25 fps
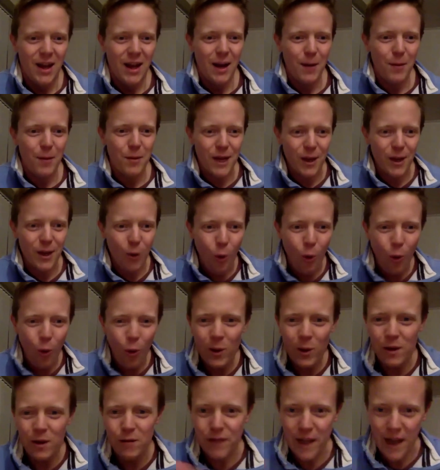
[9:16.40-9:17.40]
that
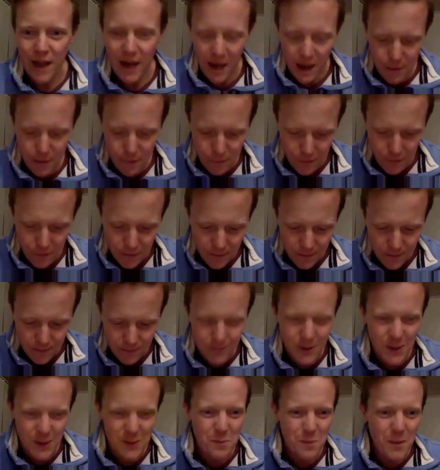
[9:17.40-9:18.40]
all of life
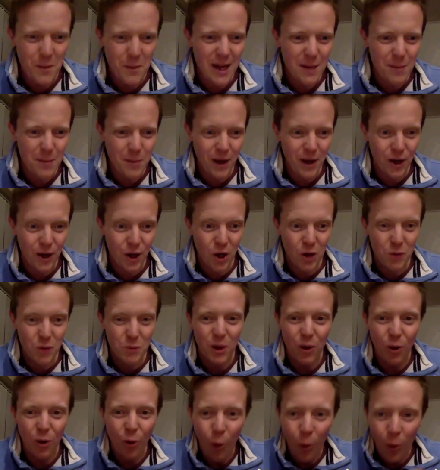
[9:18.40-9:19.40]
is made by God,
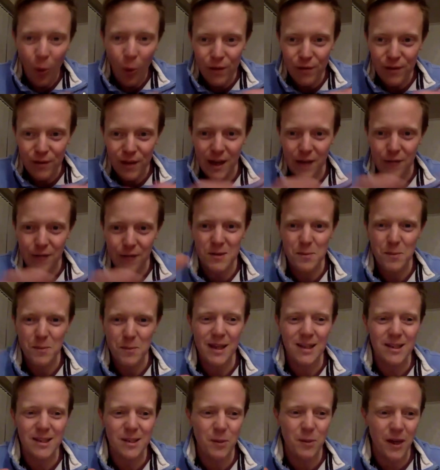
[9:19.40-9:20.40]
but all of life is
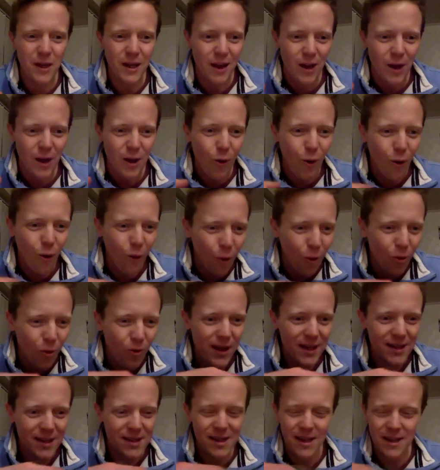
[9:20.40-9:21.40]
made to be
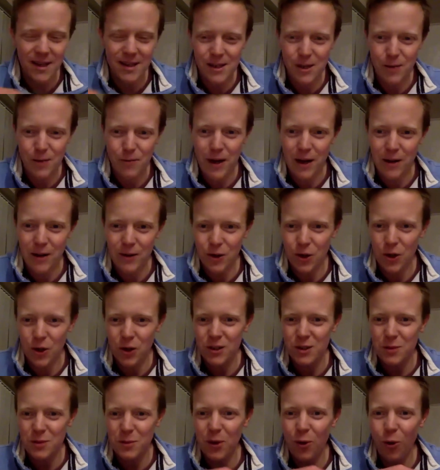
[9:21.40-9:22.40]
orientated around God,
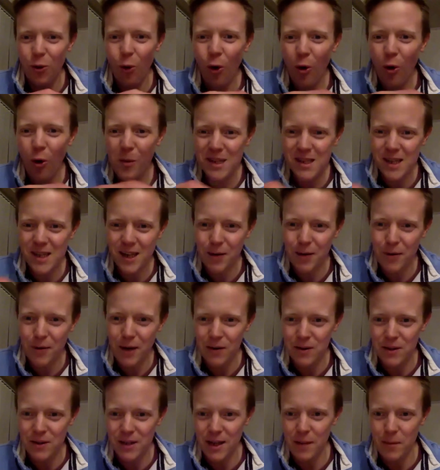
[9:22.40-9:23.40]
to be orbiting
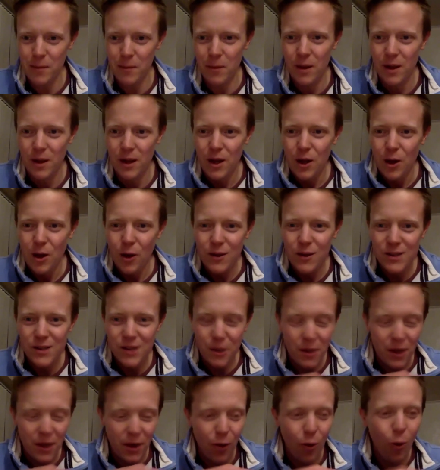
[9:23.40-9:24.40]
around him, so
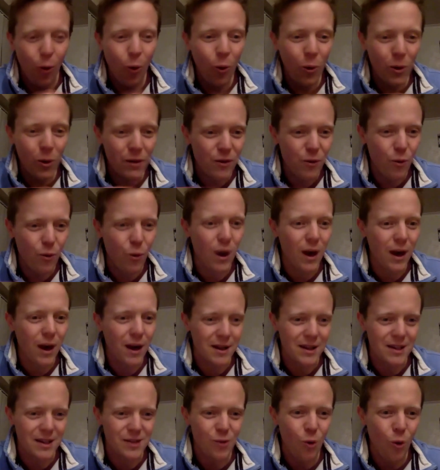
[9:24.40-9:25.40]
that all of the world
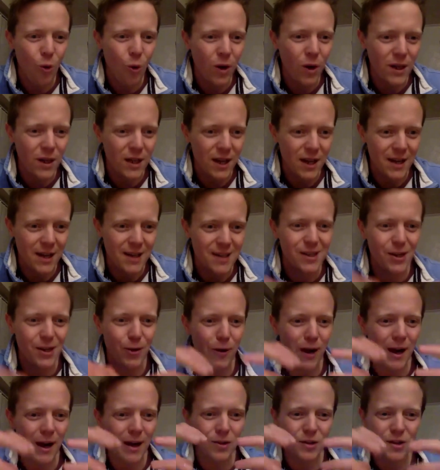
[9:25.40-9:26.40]
is organized
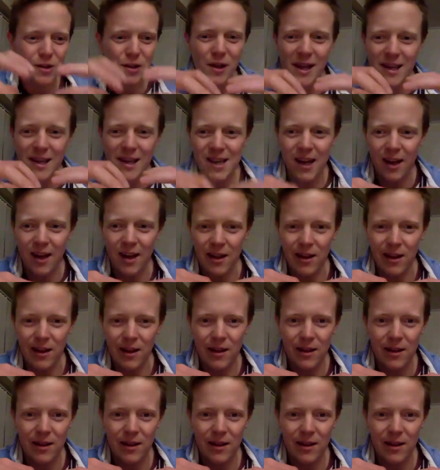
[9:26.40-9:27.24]
around this hill,